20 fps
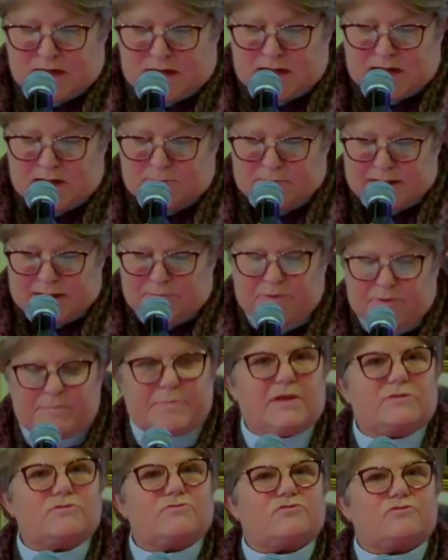And
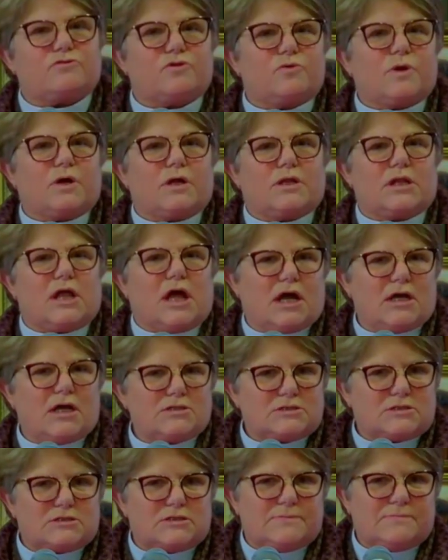we've been through a
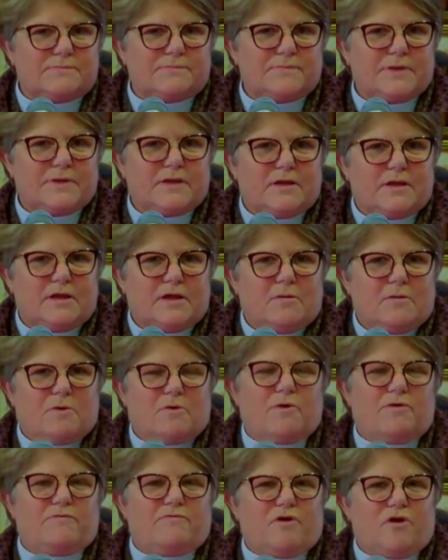lot,
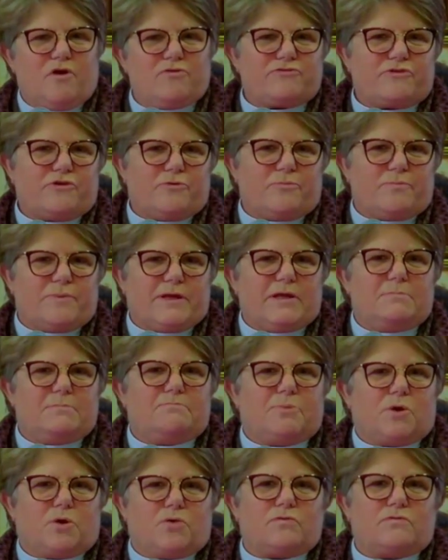but we've also been
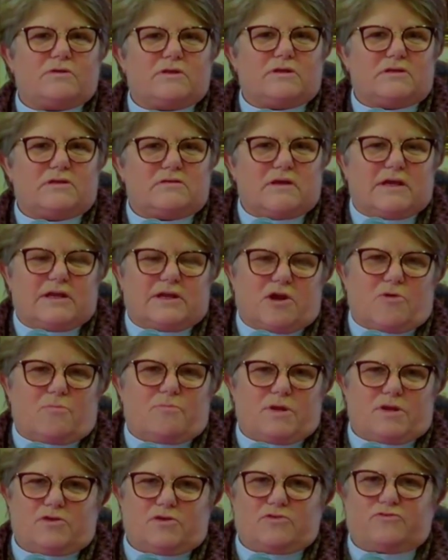emboldened in
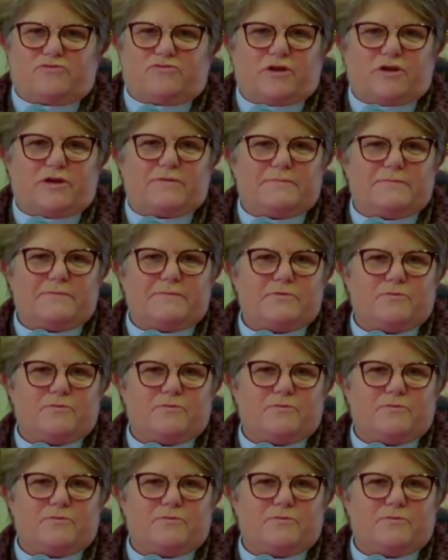our ministry.